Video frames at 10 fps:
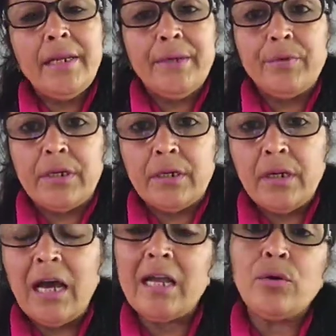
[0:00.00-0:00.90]
river
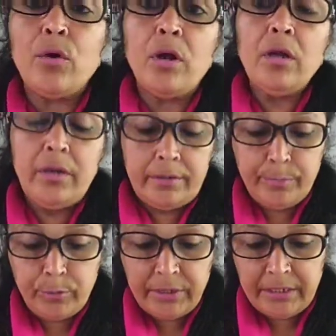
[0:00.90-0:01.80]
are called
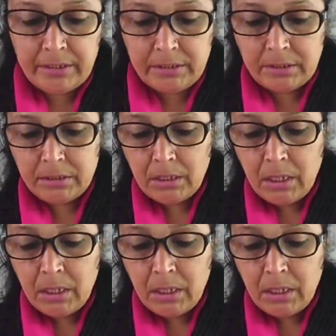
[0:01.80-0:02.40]
tributaries.